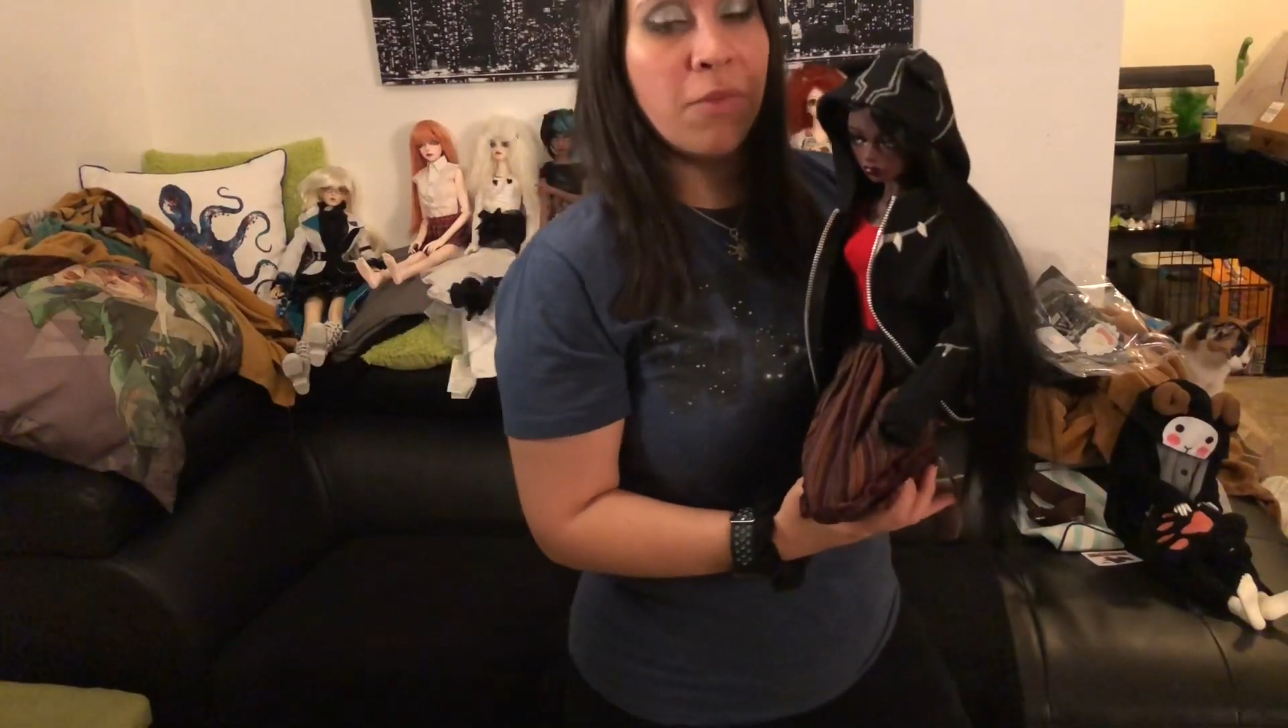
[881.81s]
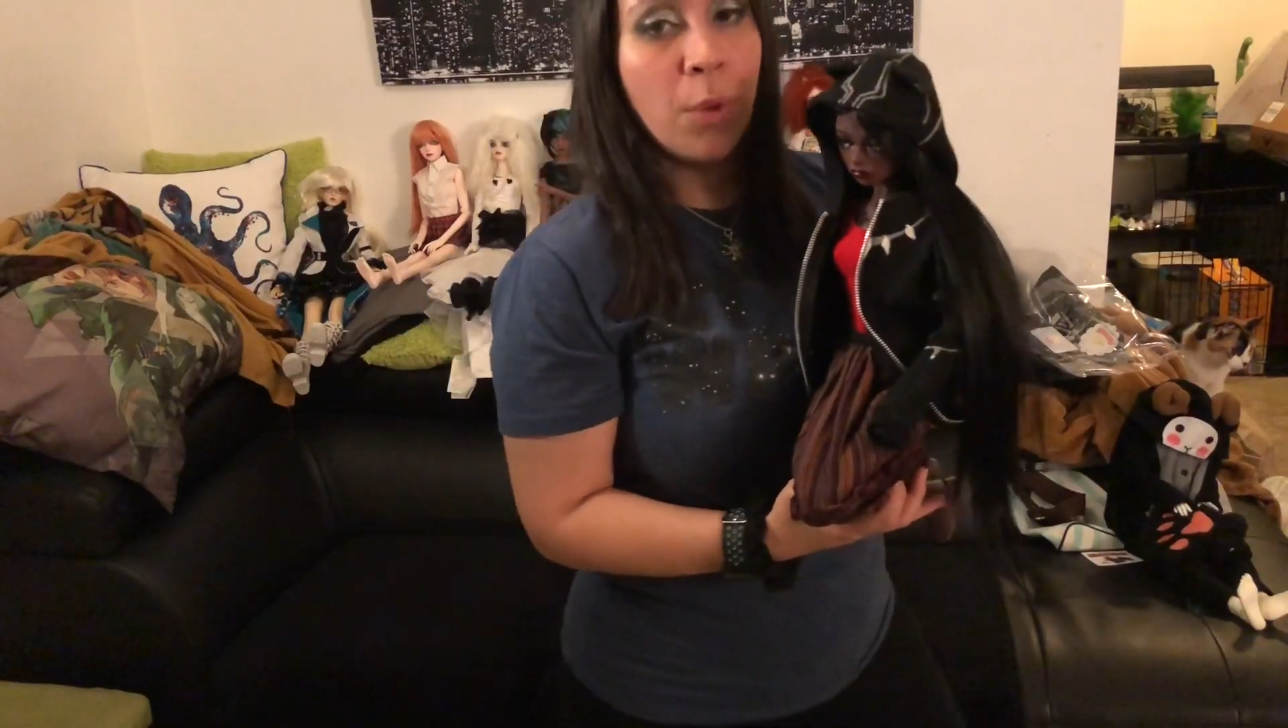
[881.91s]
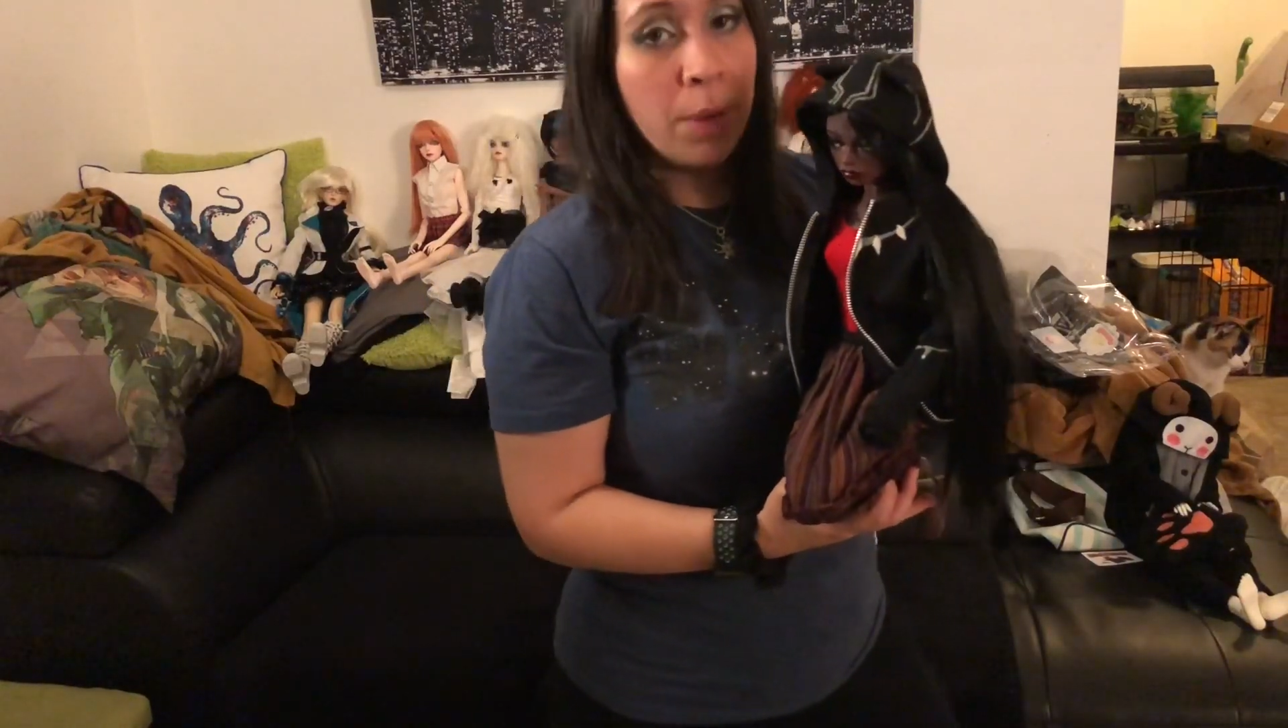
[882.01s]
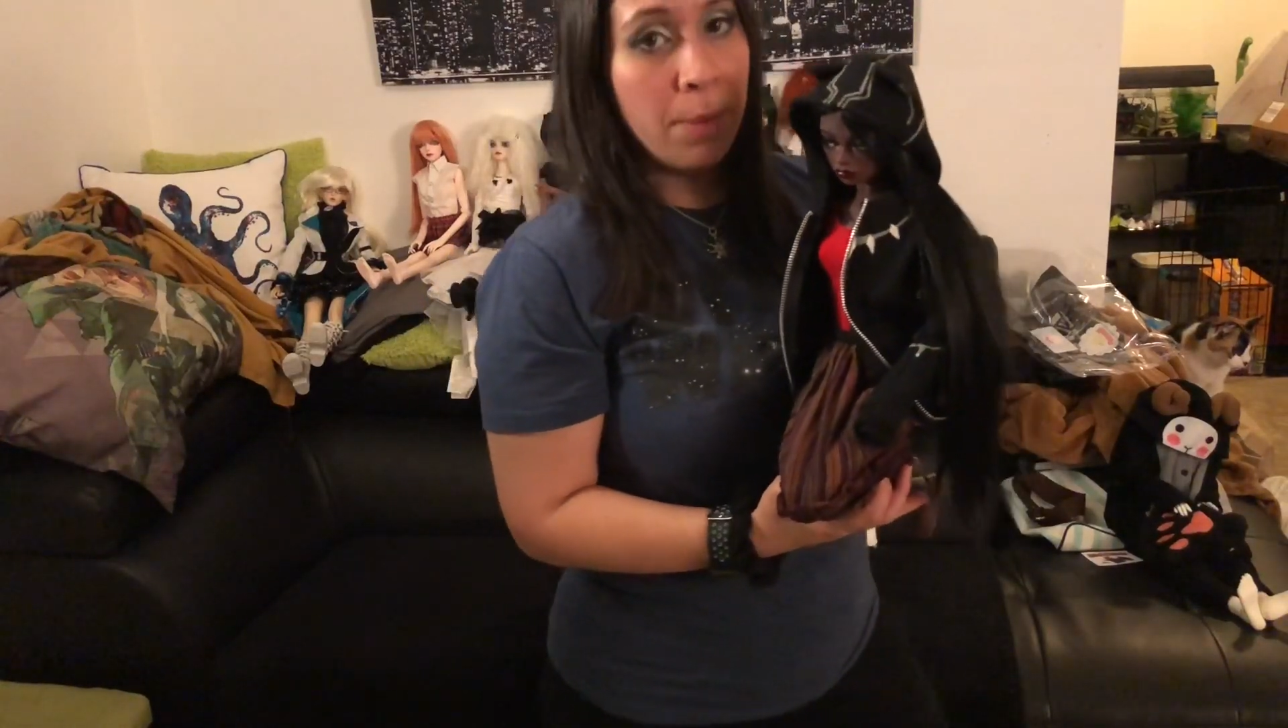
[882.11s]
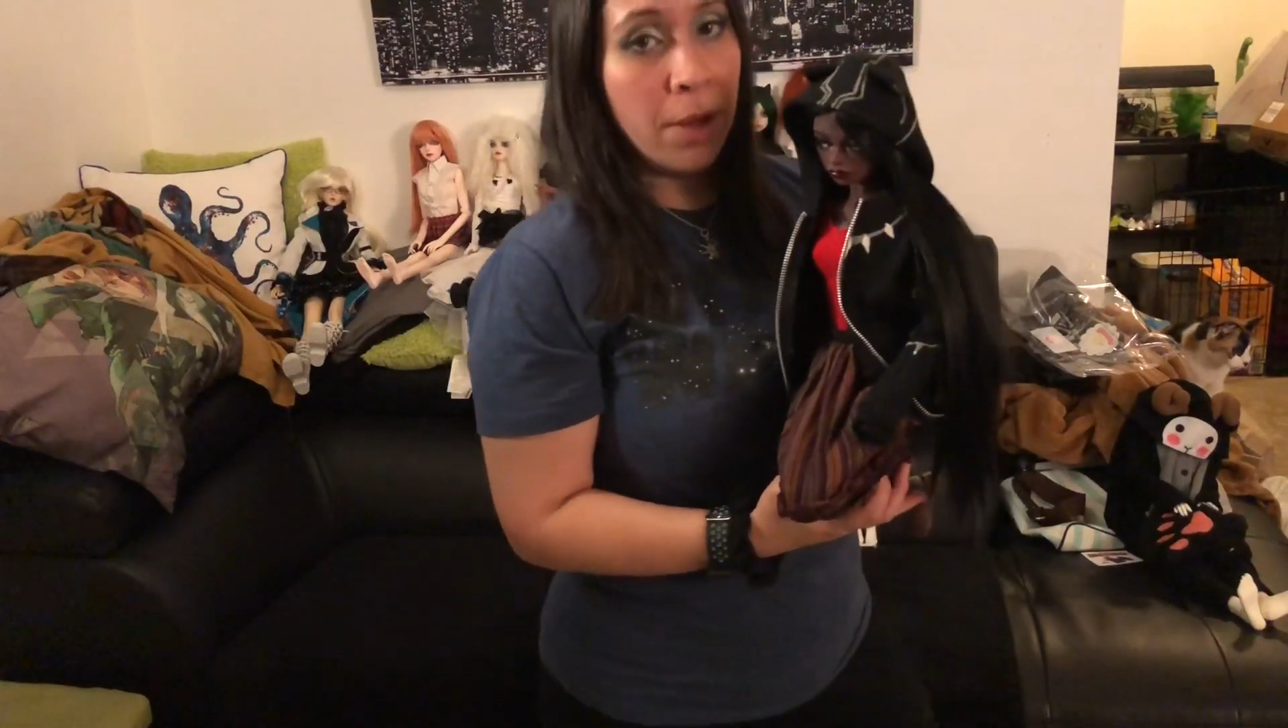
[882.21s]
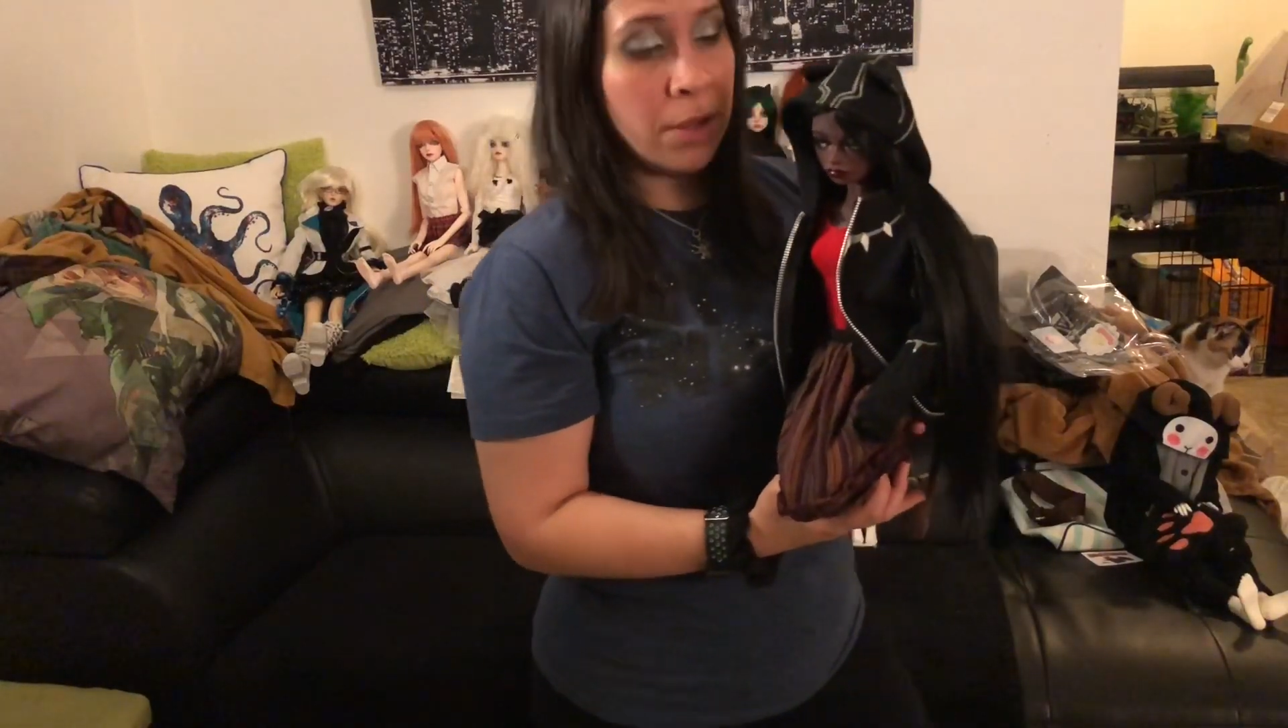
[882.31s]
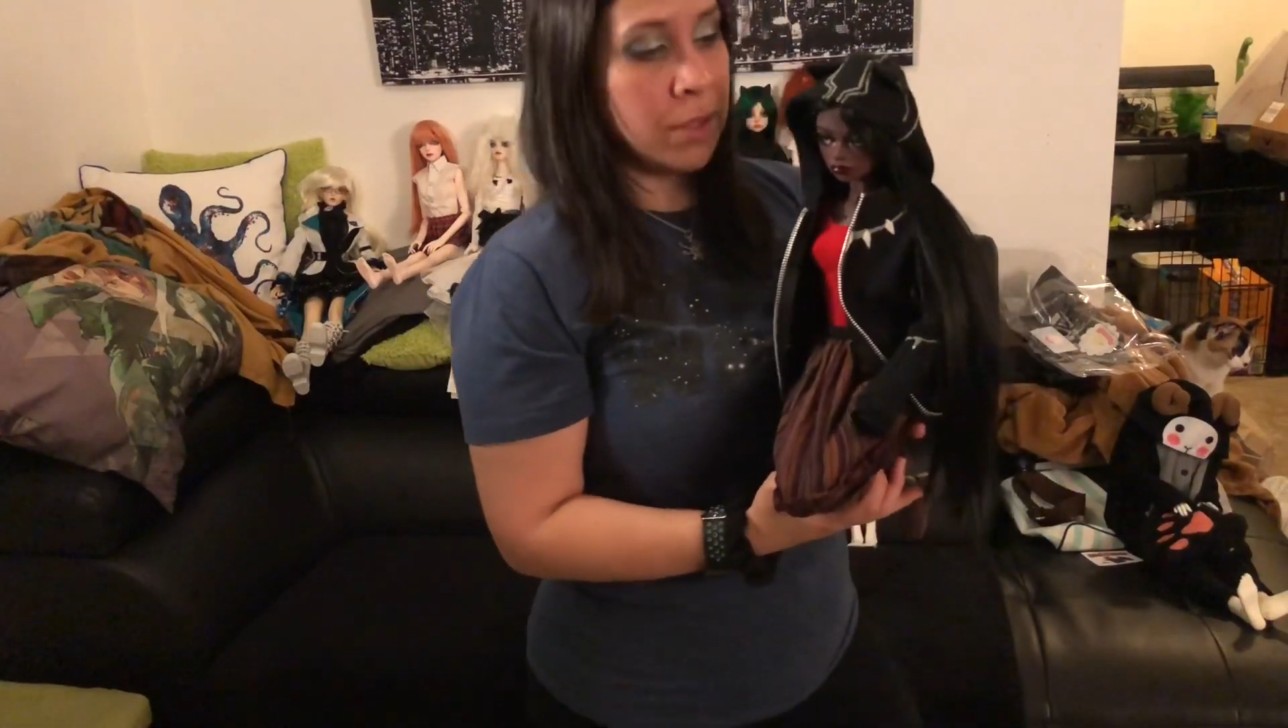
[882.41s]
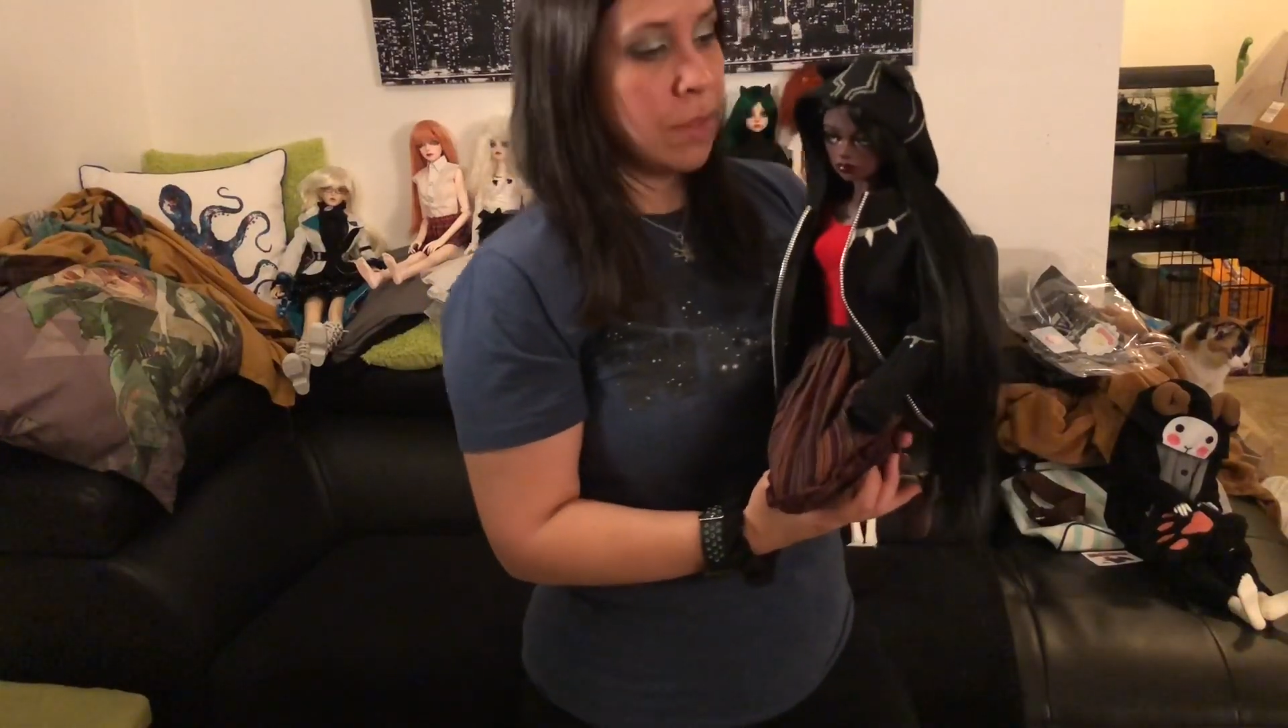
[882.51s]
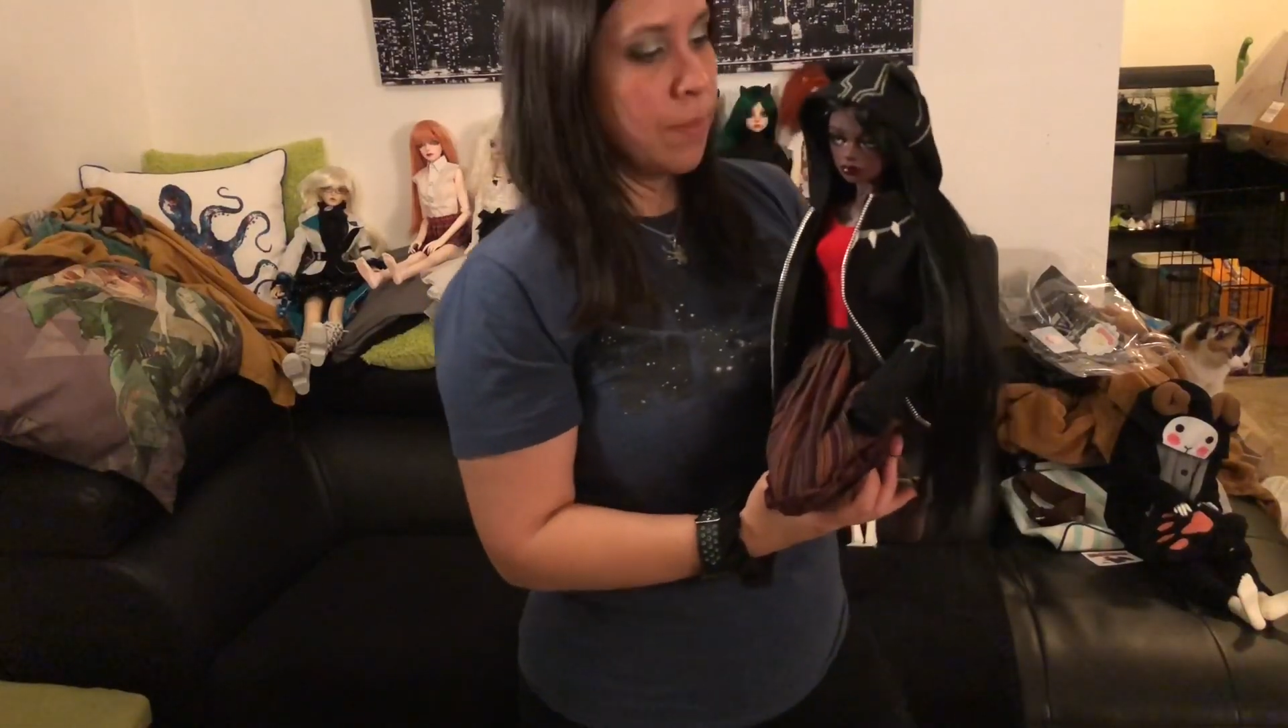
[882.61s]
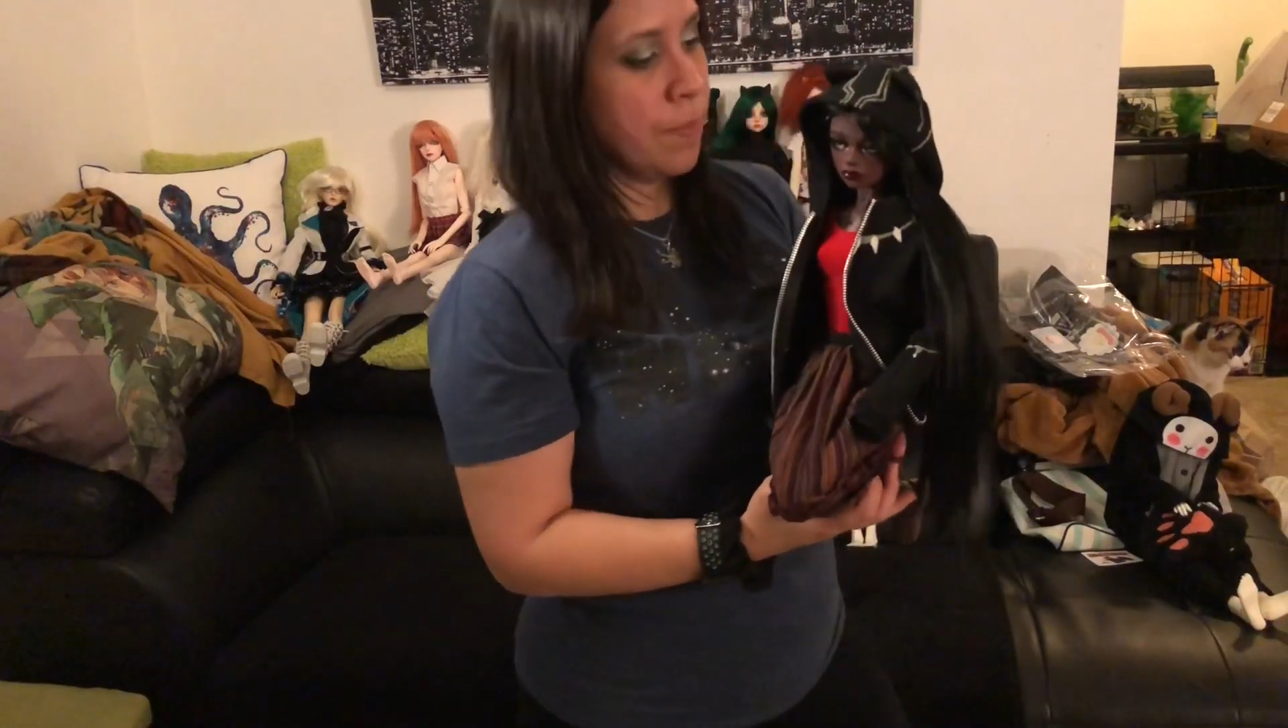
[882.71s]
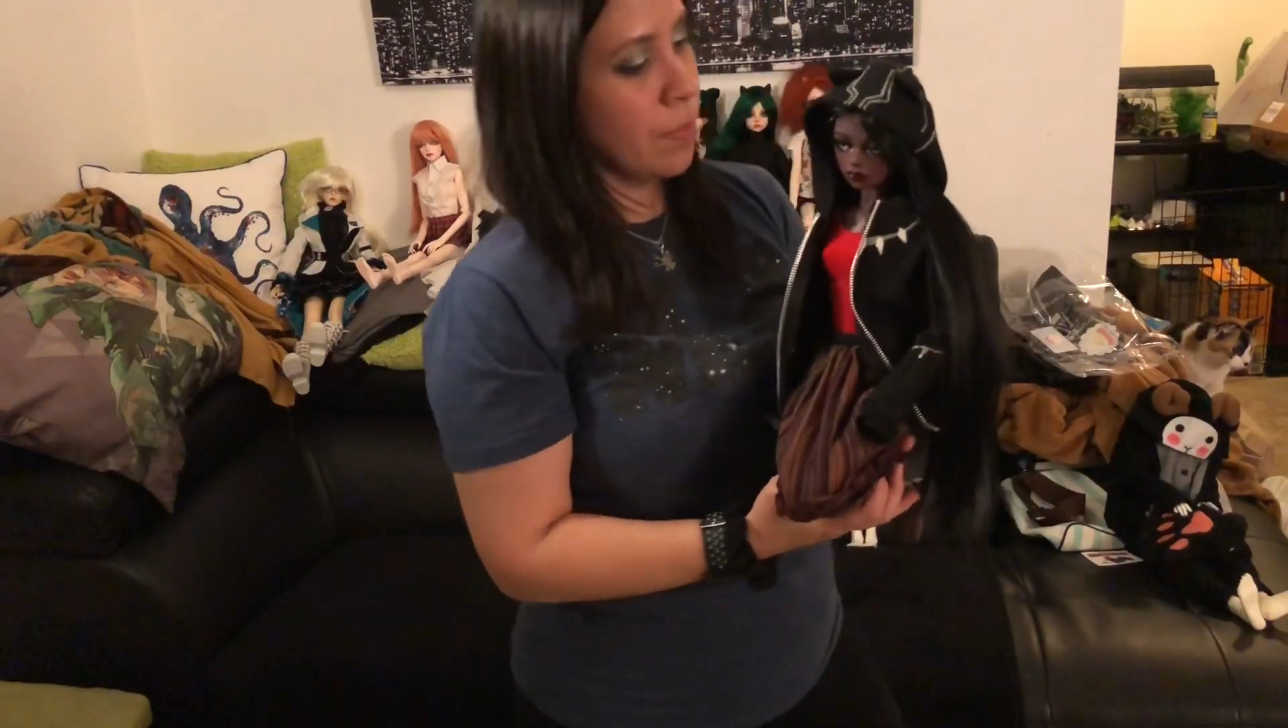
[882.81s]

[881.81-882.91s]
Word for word: 40 bucks.